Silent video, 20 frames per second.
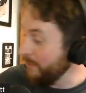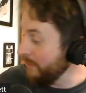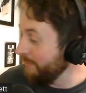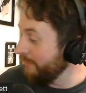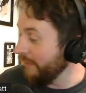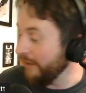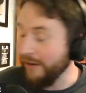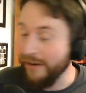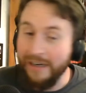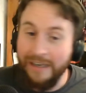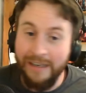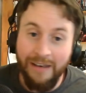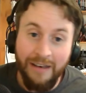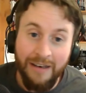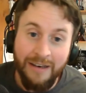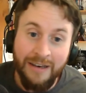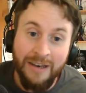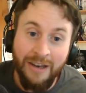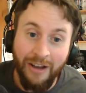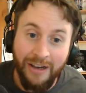been very
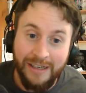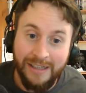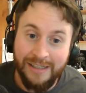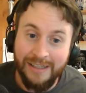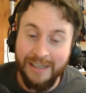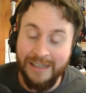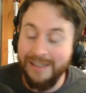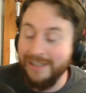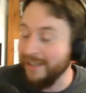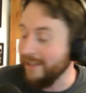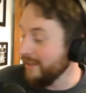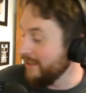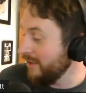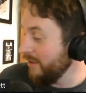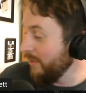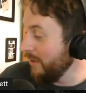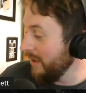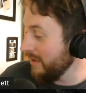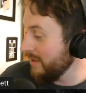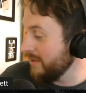nicely sent to
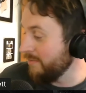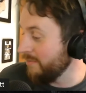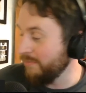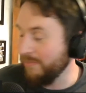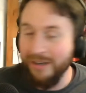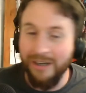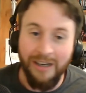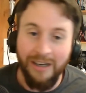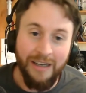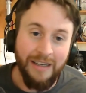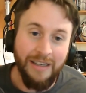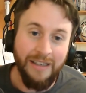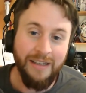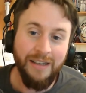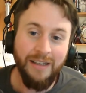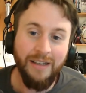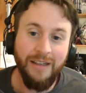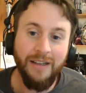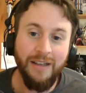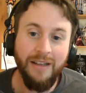us by
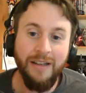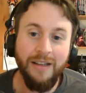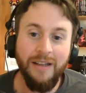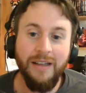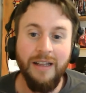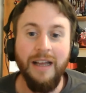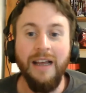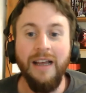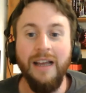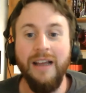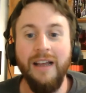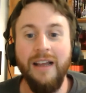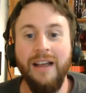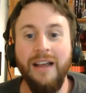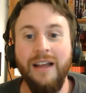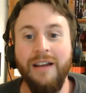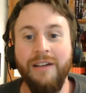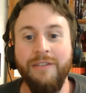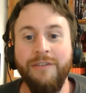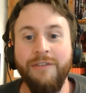a
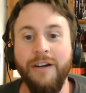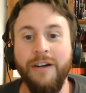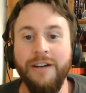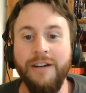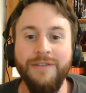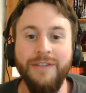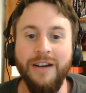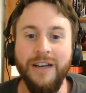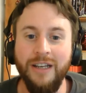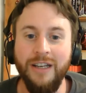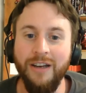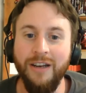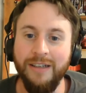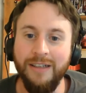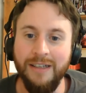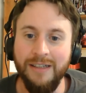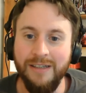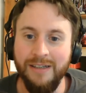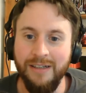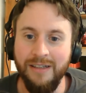very, very
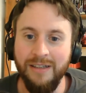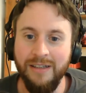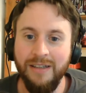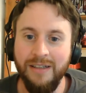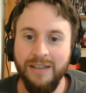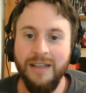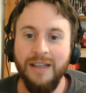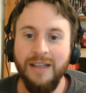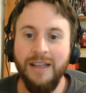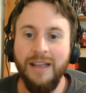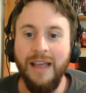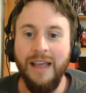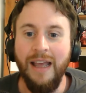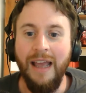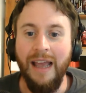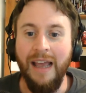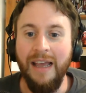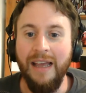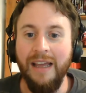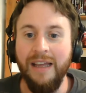kind listener.
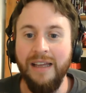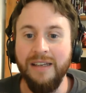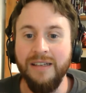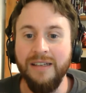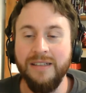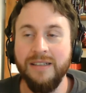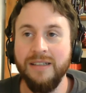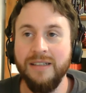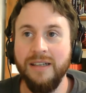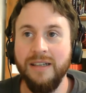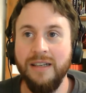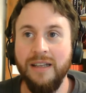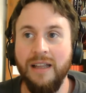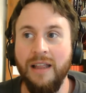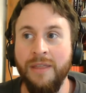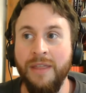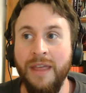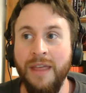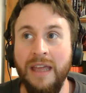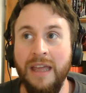And
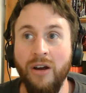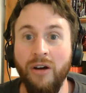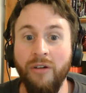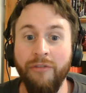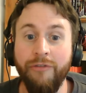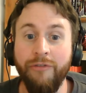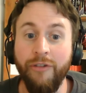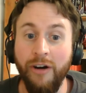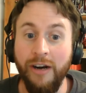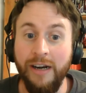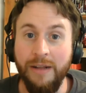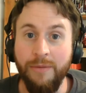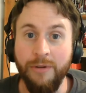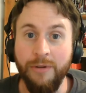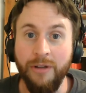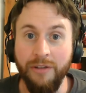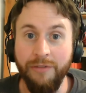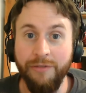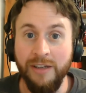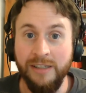then on Friday we've
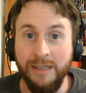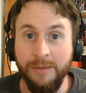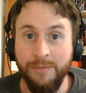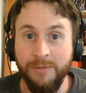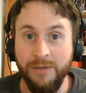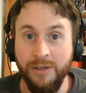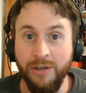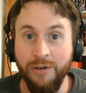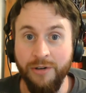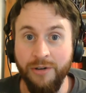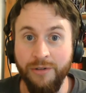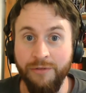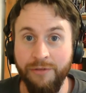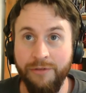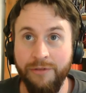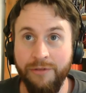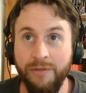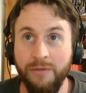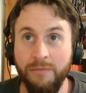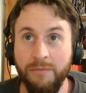got the first episode
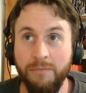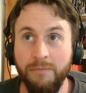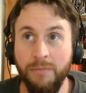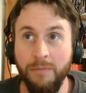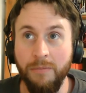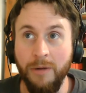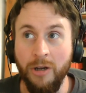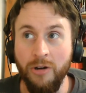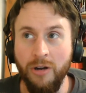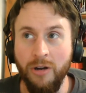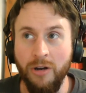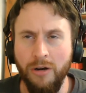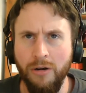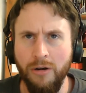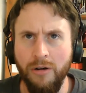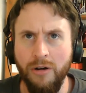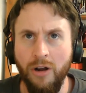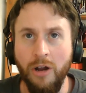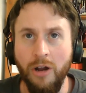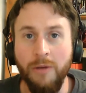of
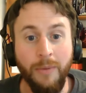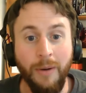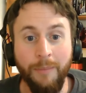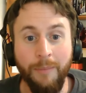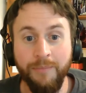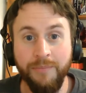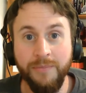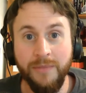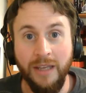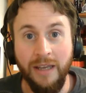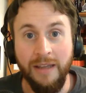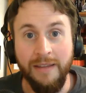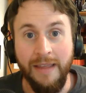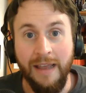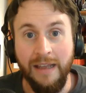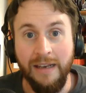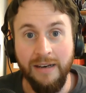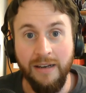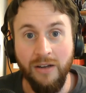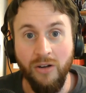Obi-Wan, and
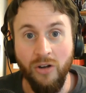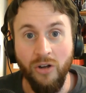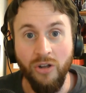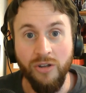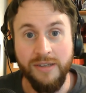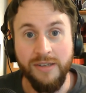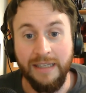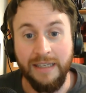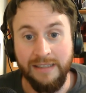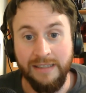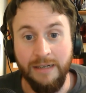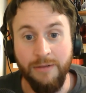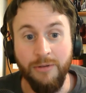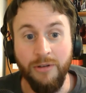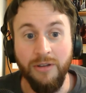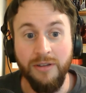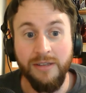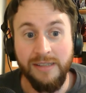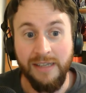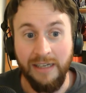then on Saturday we've
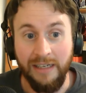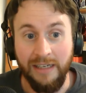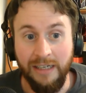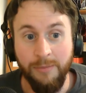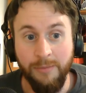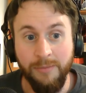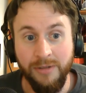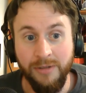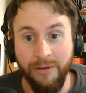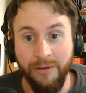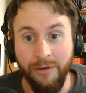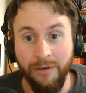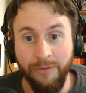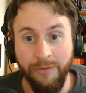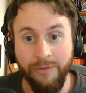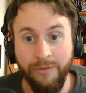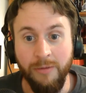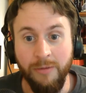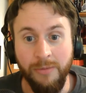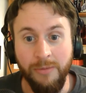got the second episode of
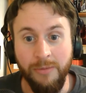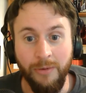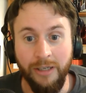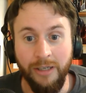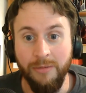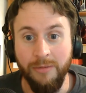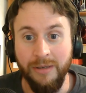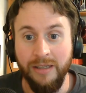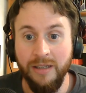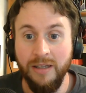Obi-Wan Kenobi.